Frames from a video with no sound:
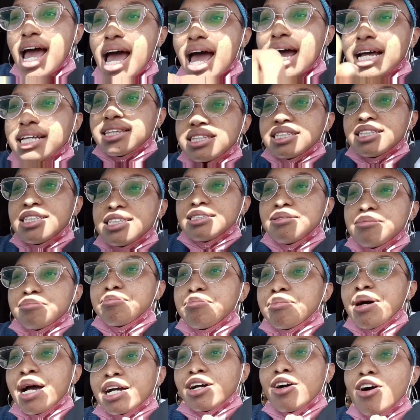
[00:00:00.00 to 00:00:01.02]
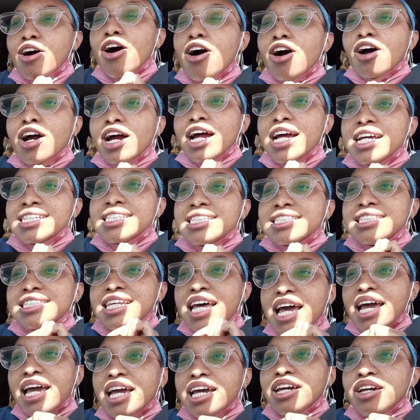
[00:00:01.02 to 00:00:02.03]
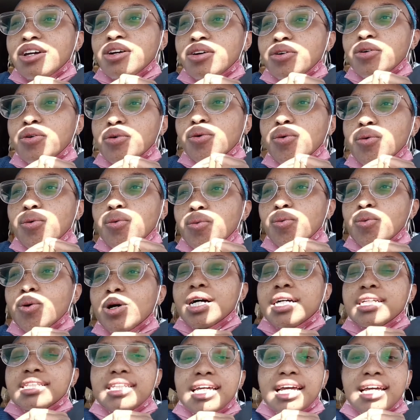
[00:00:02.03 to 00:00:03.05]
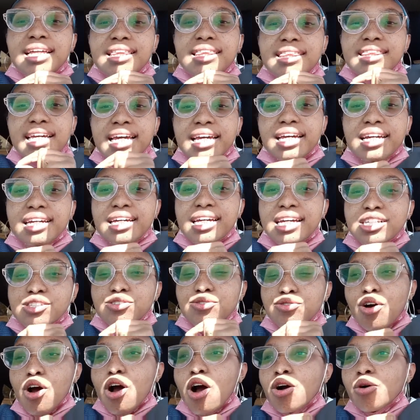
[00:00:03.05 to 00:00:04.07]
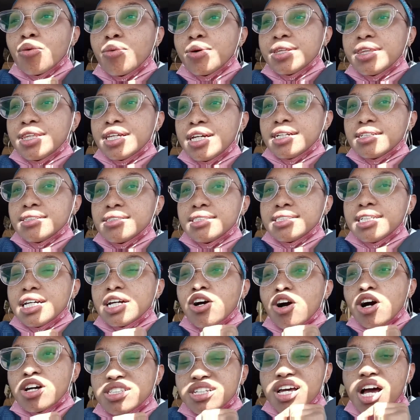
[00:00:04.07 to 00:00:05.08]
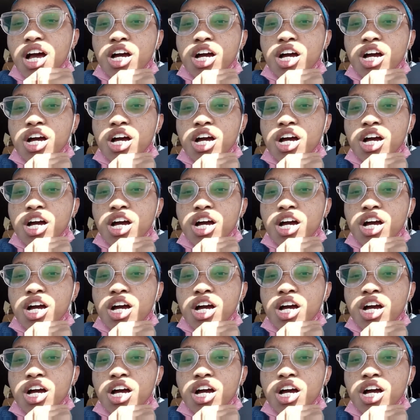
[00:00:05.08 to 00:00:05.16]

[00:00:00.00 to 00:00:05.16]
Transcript: at my car and say what they think is wrong with it, it costs